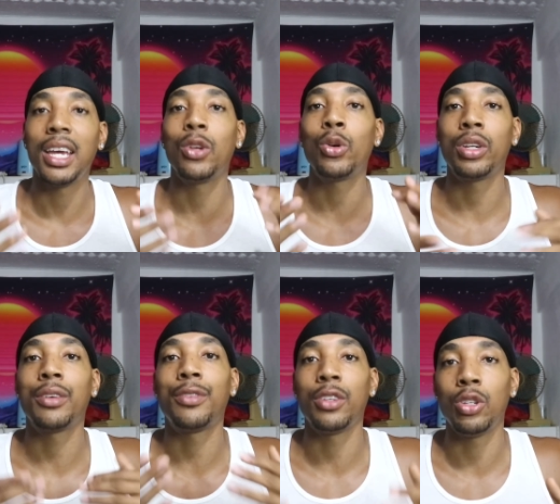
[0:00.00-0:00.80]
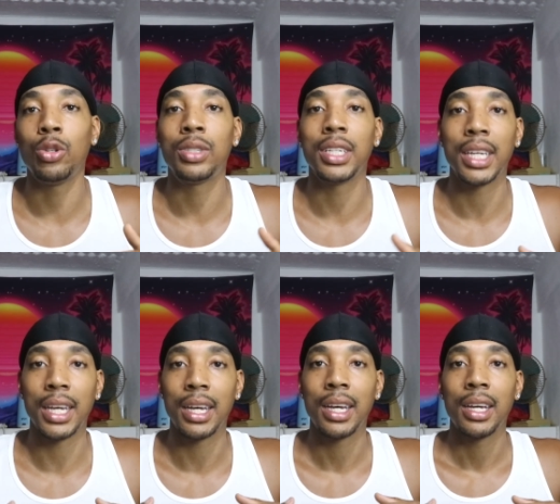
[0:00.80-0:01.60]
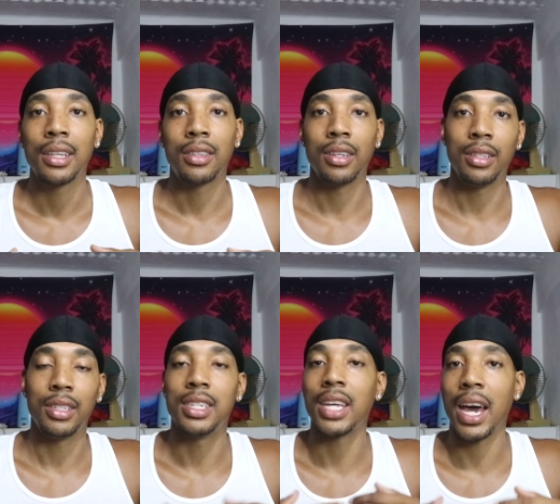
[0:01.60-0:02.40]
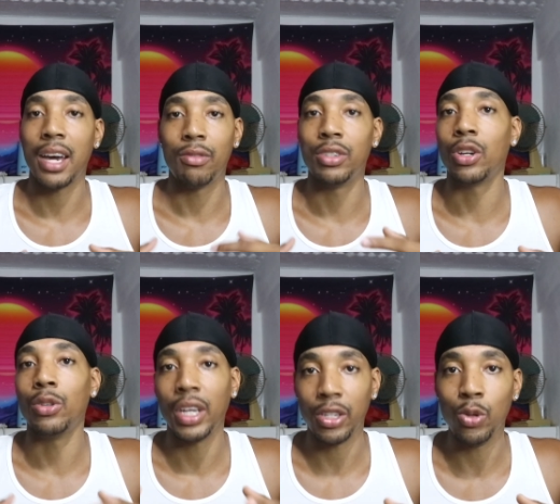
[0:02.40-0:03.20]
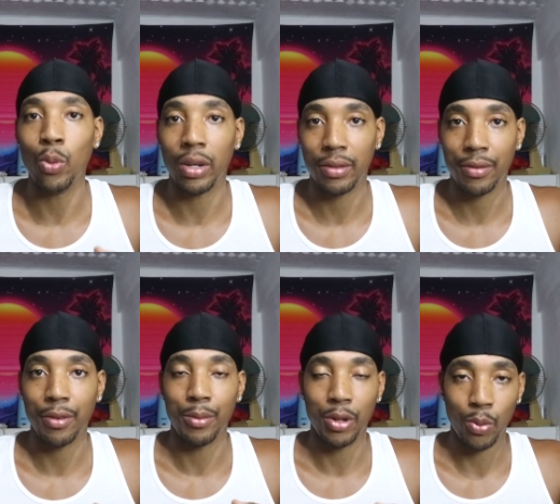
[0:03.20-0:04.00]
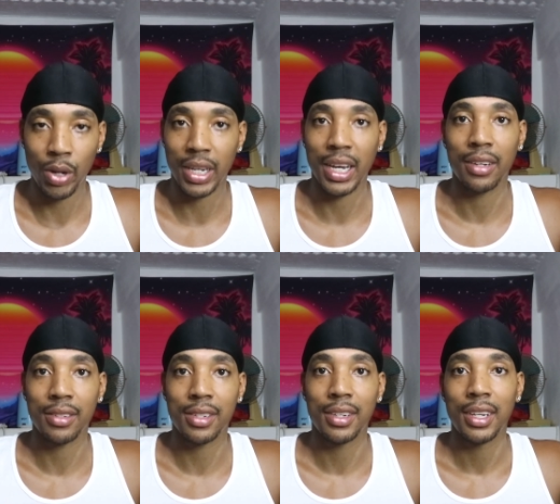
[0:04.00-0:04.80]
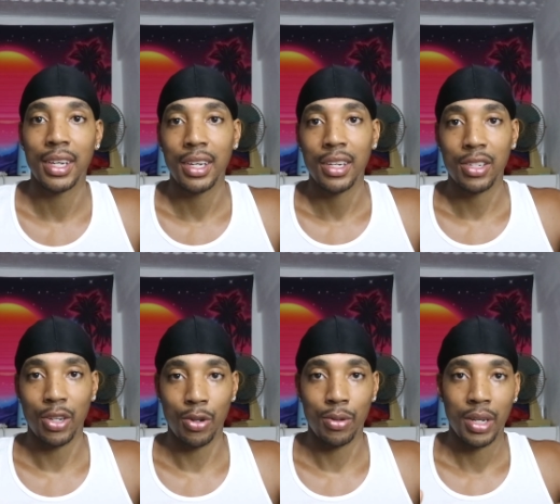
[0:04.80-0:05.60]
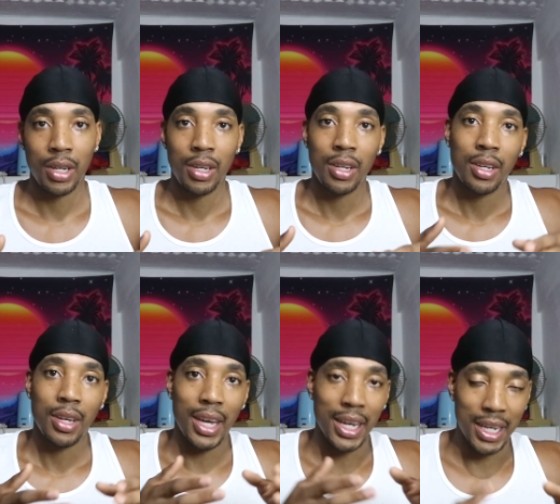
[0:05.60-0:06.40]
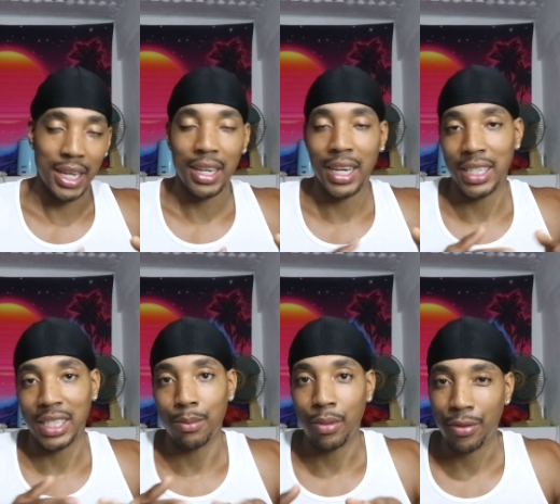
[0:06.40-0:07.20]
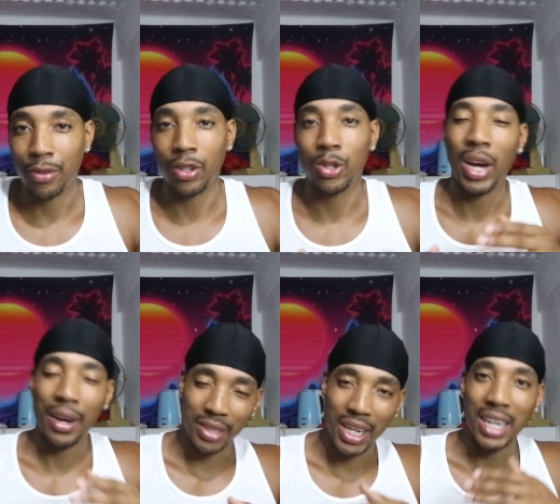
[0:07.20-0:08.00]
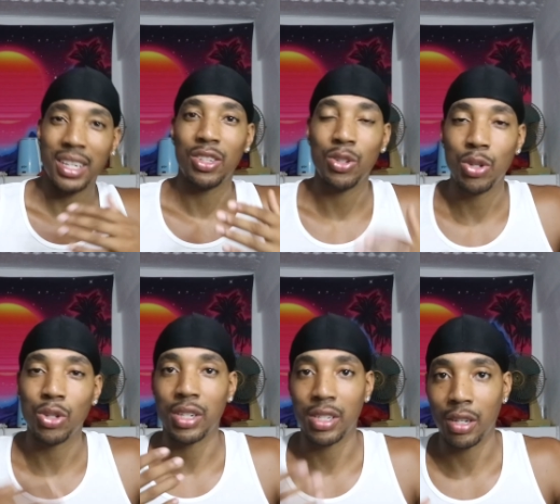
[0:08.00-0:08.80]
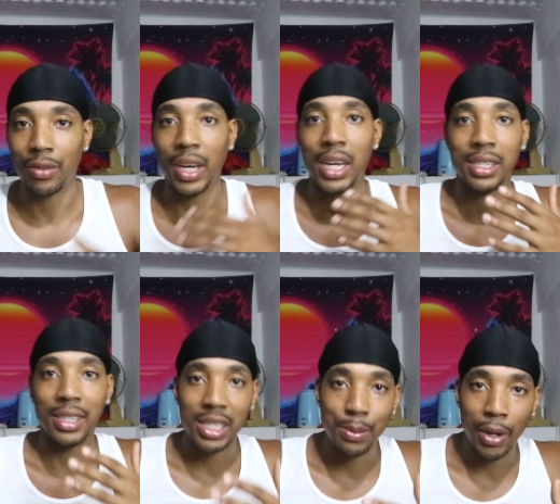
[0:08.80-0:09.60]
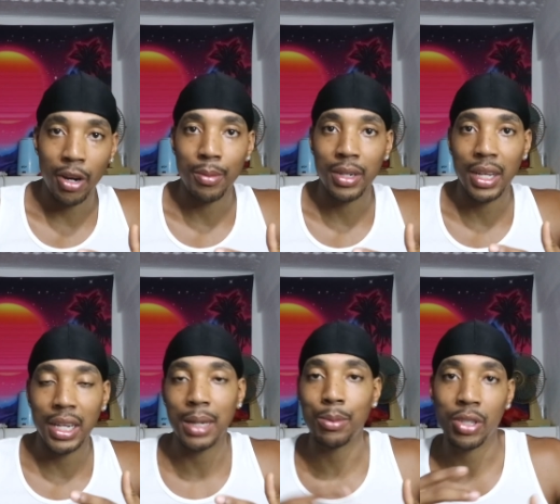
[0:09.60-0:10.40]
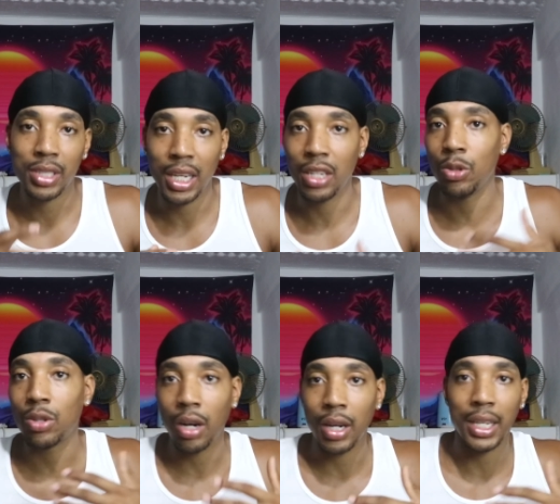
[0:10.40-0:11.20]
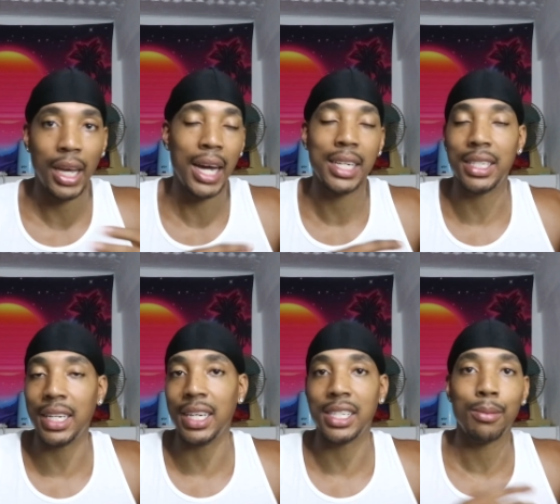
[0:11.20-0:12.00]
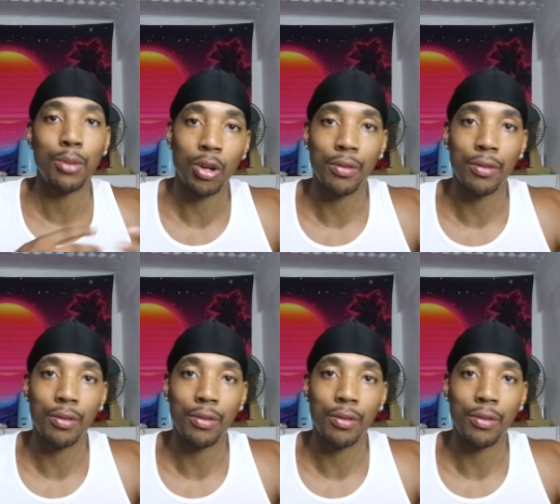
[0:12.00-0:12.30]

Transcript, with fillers: in order for you to get the desired result that you want from your workouts. So again, as I said before, you have to kind of use yourself as an experiment. And I'm not saying you can't get ideas and